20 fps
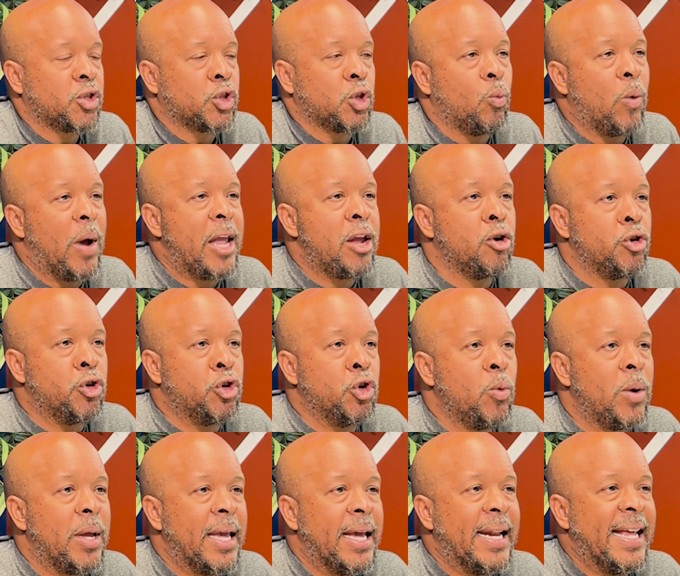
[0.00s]
the way you're
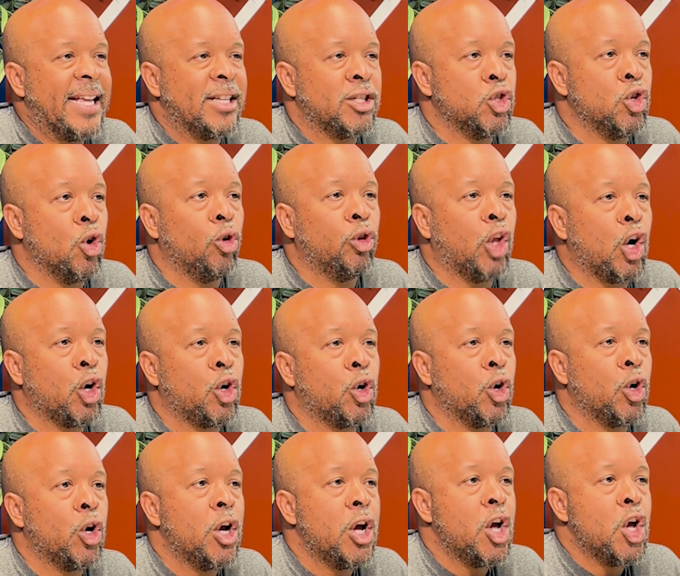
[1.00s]
doing it is no
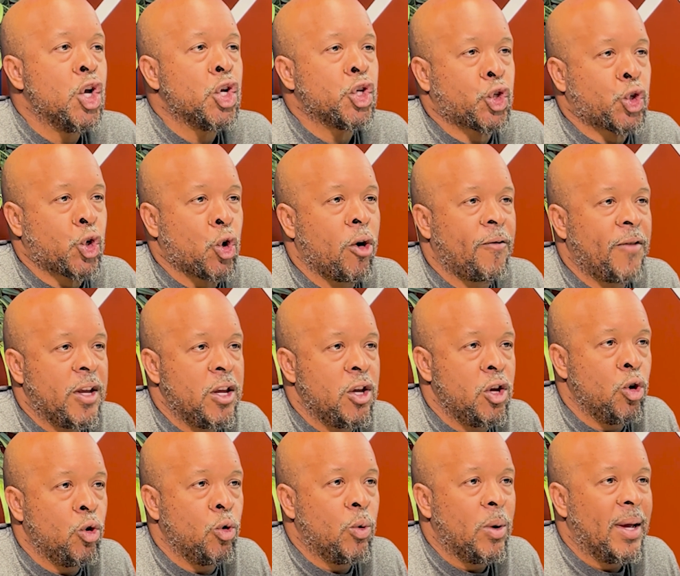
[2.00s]
longer serving
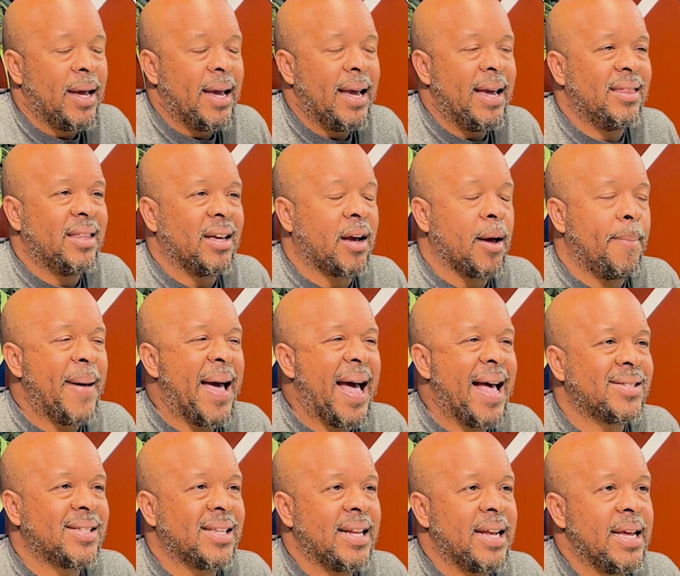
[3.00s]
you in the
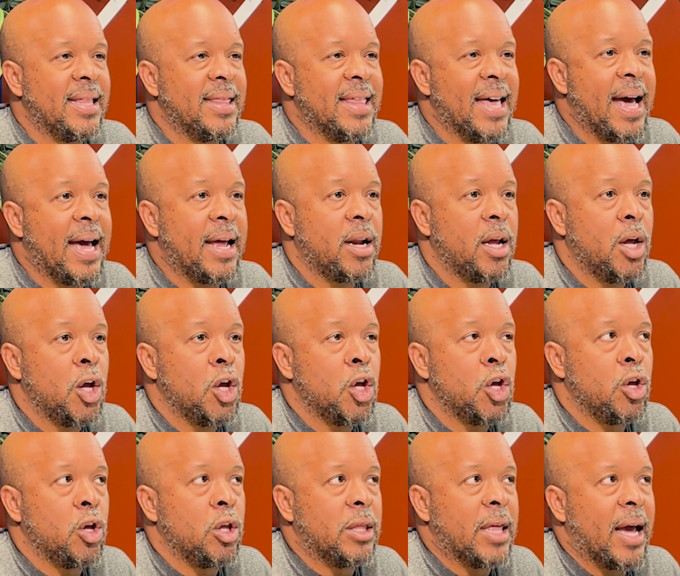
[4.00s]
capacity that
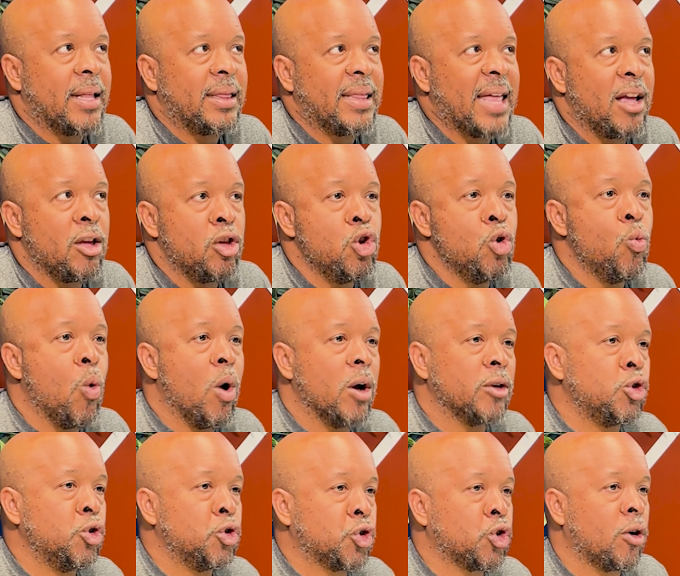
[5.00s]
you want
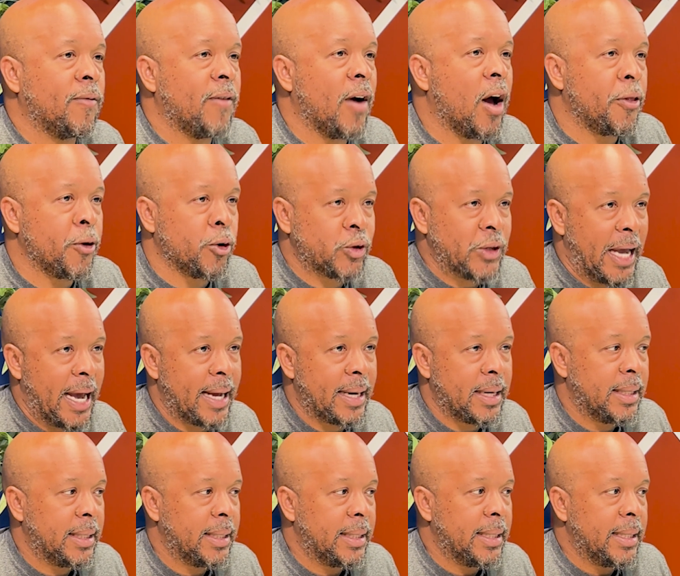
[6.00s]
to serve others at.
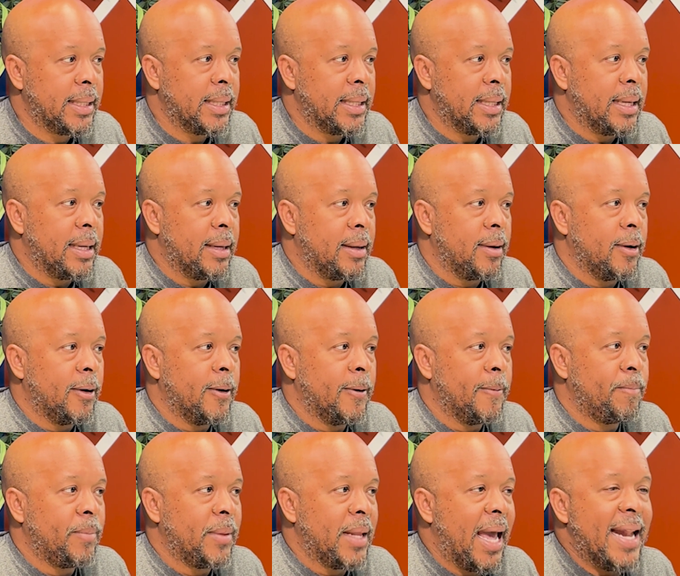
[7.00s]

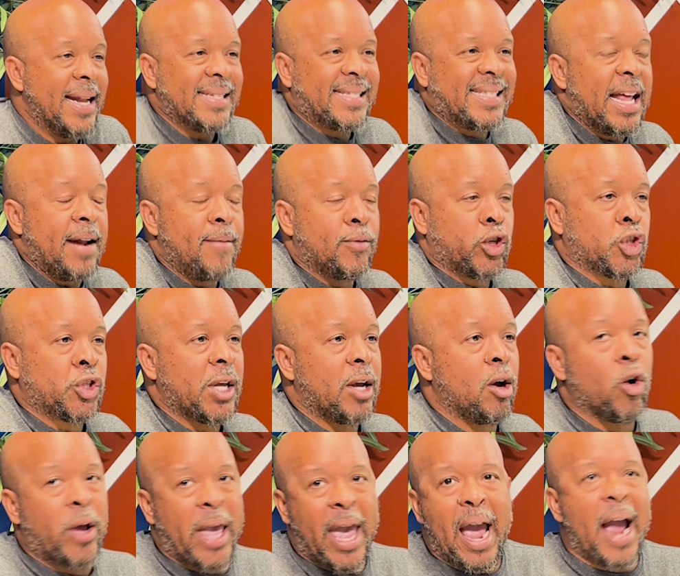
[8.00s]
And instead of just saying,
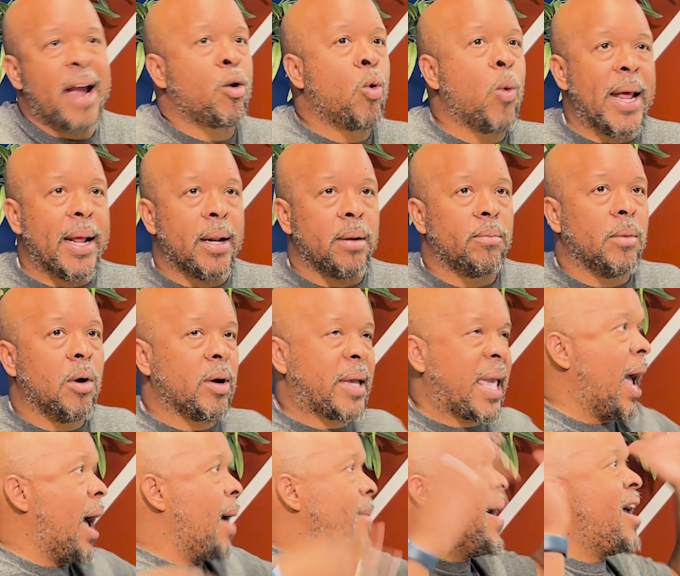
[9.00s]
okay, I quit.
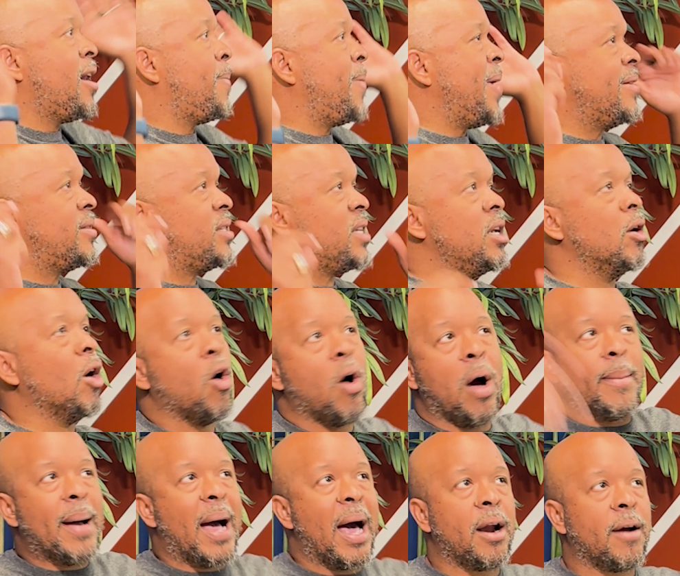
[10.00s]
Okay, I'm out of PT. Oh,
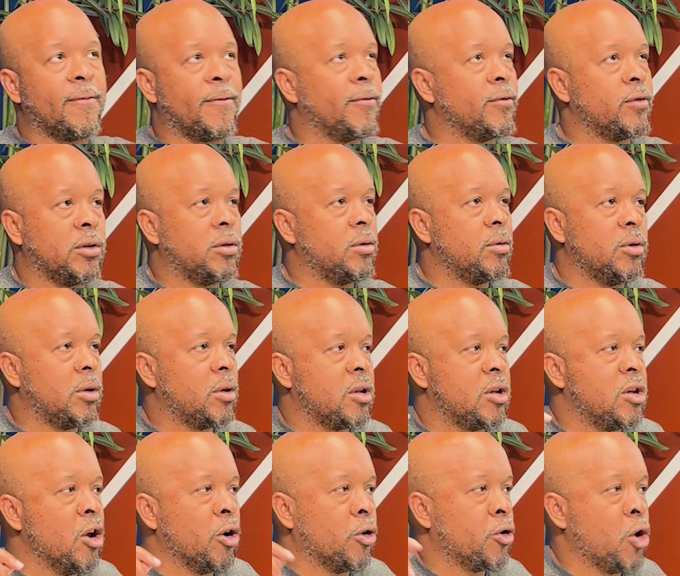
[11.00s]
I'm out of
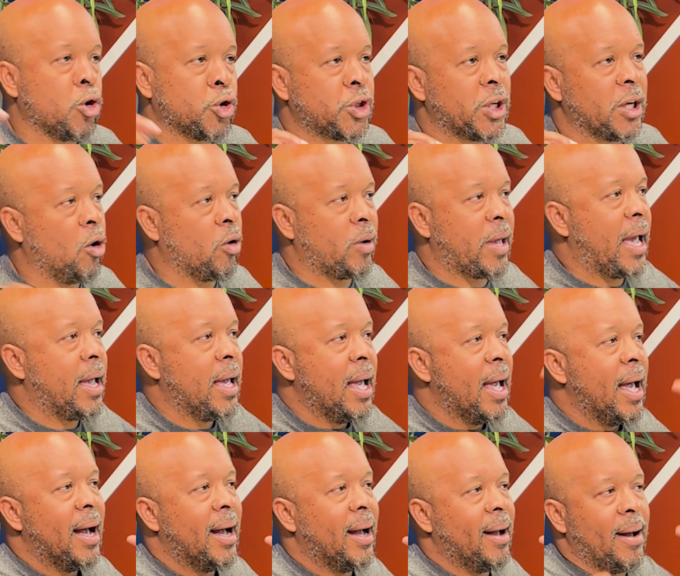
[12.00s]
nursing. Okay,
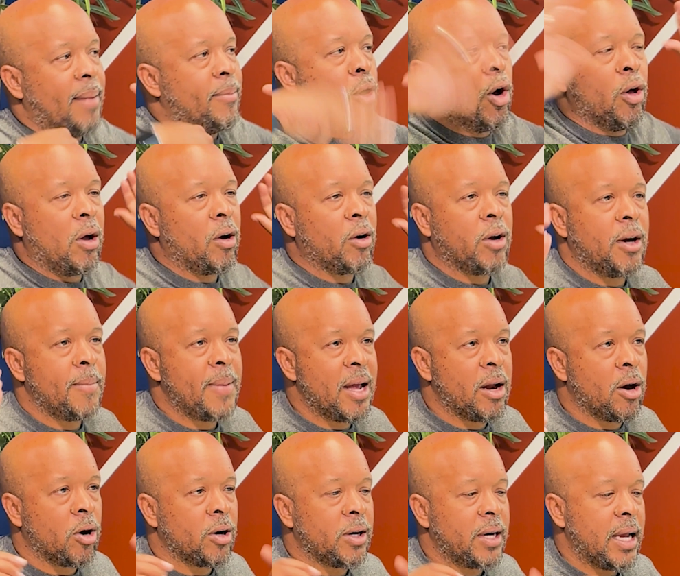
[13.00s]
I'm no longer going to be an
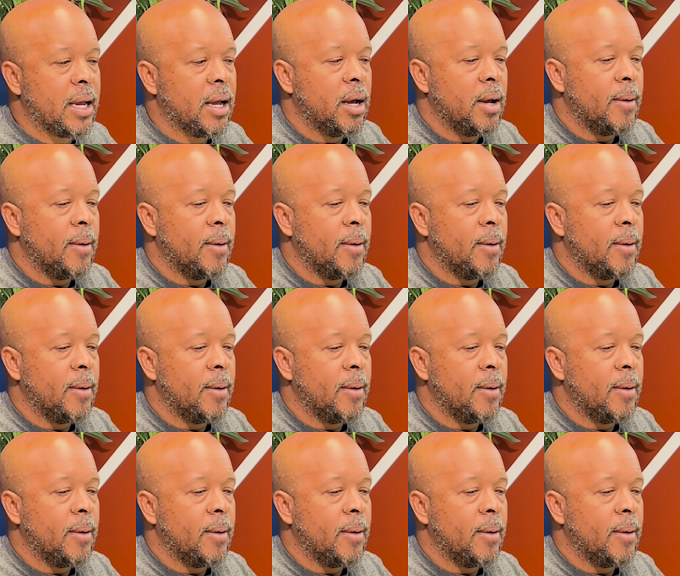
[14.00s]
RD.